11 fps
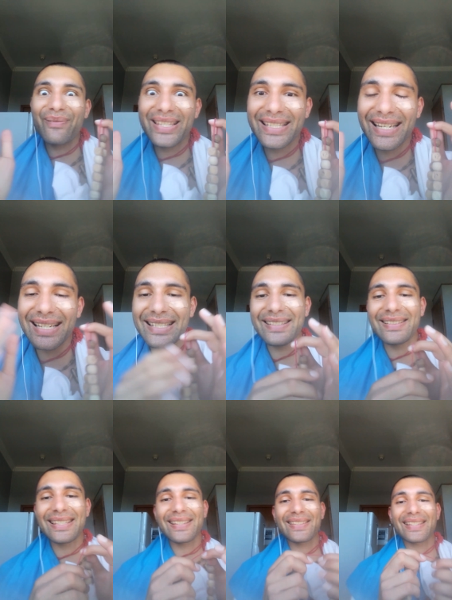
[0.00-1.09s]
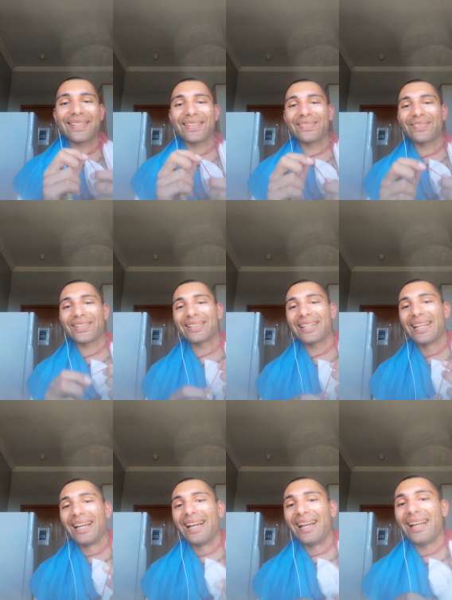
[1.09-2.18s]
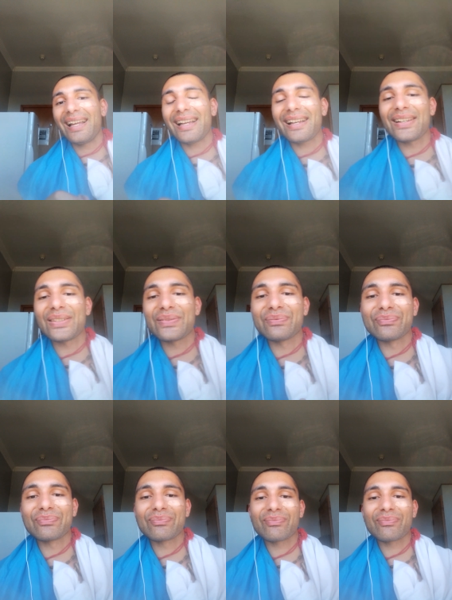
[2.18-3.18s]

mistakes, dear are up in the world. Um,